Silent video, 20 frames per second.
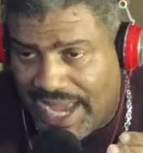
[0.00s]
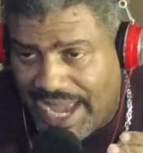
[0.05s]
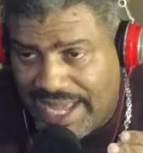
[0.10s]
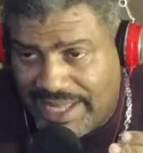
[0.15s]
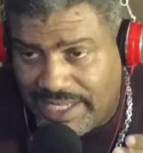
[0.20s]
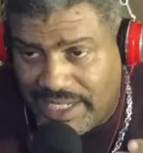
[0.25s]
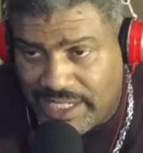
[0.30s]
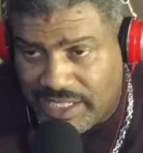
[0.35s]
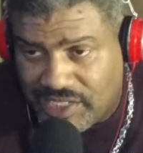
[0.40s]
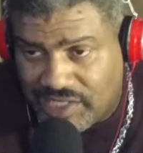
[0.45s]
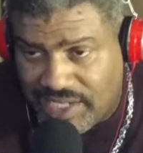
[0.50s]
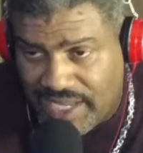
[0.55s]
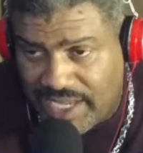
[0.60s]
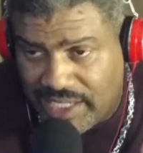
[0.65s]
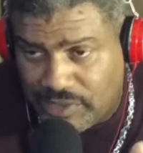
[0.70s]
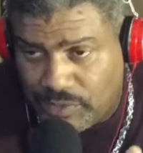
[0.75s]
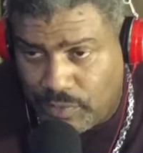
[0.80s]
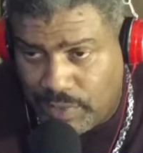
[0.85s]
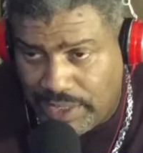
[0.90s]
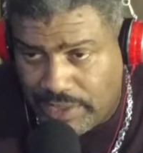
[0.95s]
and then it
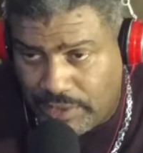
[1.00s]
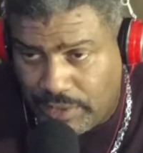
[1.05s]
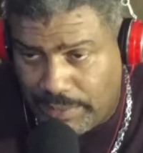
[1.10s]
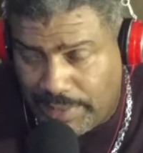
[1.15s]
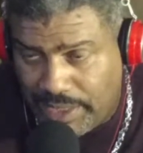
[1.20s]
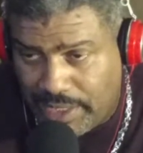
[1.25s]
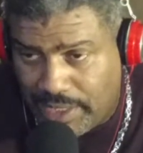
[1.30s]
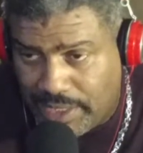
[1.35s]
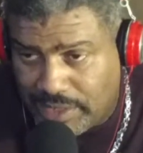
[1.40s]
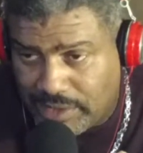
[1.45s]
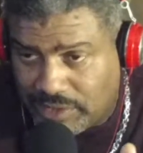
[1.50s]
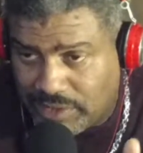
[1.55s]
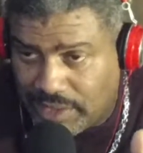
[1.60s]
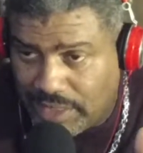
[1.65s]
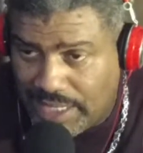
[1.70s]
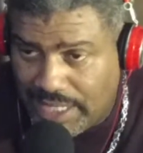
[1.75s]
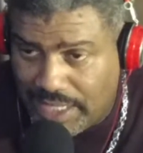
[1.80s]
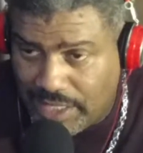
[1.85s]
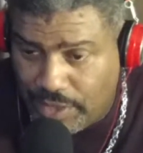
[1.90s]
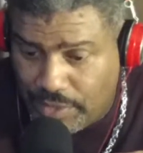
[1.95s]
stays with you because
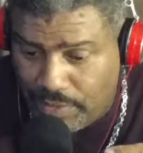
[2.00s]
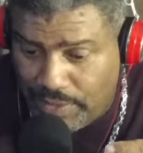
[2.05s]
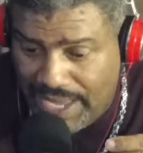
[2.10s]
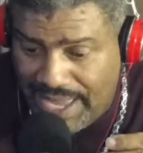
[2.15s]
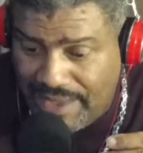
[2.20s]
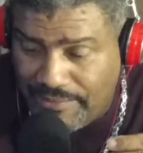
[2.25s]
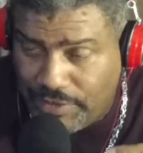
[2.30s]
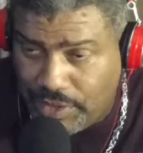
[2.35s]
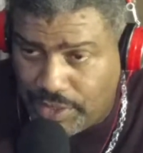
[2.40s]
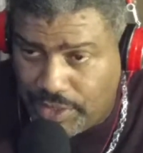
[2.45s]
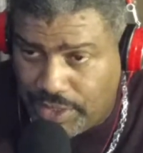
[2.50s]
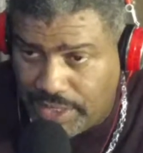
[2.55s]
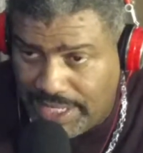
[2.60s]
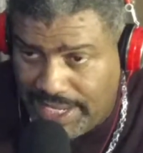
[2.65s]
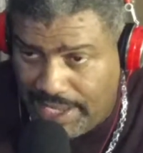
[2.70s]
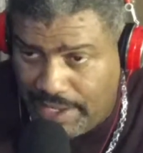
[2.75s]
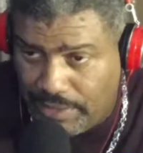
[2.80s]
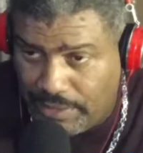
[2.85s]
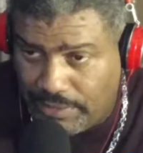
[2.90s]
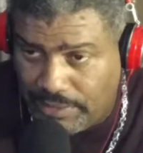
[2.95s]
you have your good
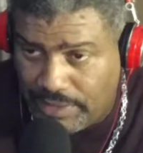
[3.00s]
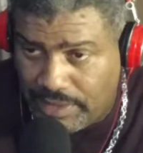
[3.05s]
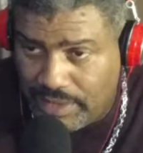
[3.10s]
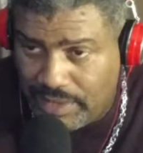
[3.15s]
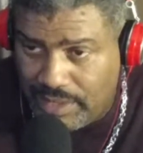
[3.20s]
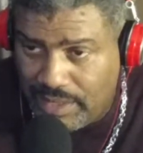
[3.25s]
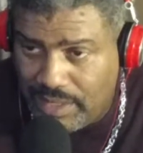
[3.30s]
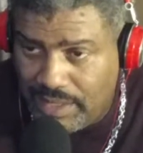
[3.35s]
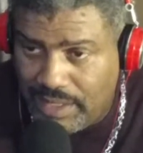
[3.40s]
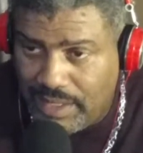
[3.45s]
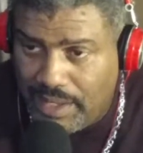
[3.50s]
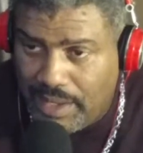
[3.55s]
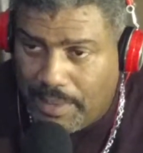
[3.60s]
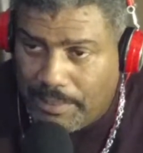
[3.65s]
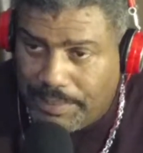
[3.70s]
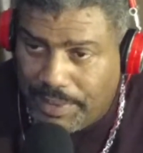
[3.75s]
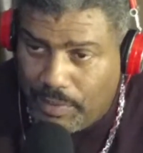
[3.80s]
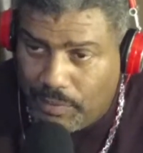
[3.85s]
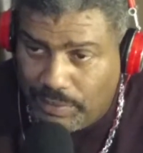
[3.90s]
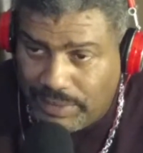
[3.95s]
health.
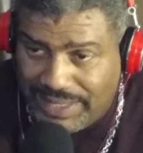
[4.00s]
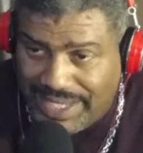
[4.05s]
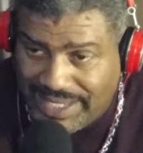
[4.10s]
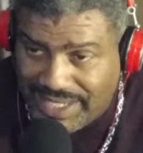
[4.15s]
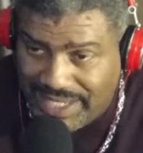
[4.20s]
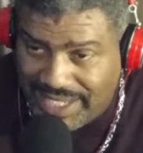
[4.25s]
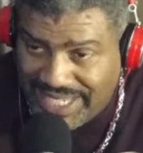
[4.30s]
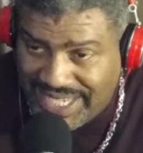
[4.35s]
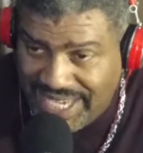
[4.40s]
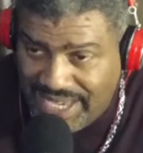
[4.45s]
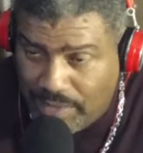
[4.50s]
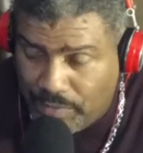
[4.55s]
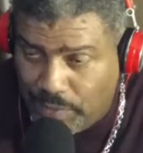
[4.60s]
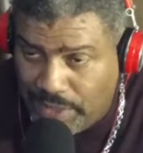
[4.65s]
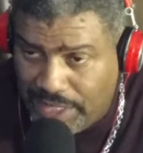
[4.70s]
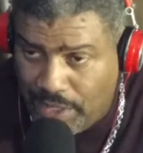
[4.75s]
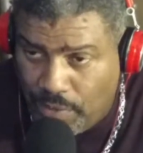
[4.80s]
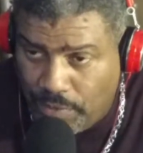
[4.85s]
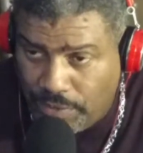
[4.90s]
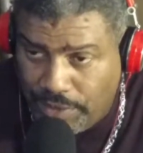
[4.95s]
But again,
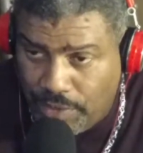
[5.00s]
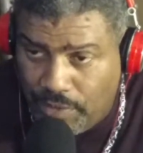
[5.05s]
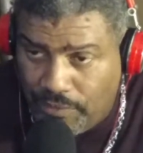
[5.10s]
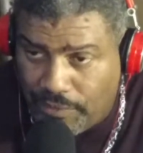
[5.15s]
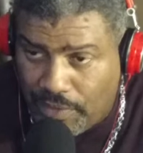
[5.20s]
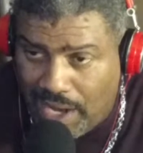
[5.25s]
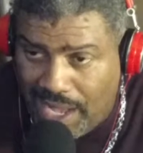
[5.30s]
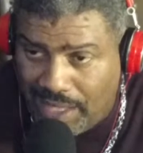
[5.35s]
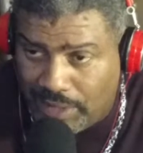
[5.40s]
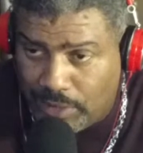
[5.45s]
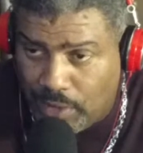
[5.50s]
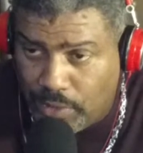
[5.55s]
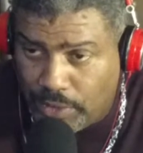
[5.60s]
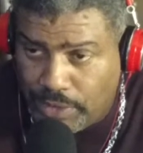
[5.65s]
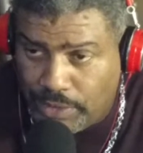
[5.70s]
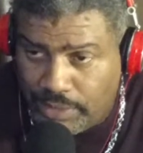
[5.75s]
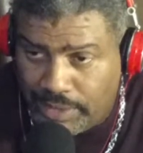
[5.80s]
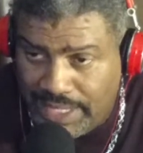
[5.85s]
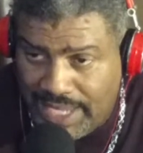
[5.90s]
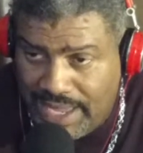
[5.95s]
we don't know for how long
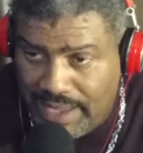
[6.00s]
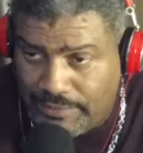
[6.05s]
you're going to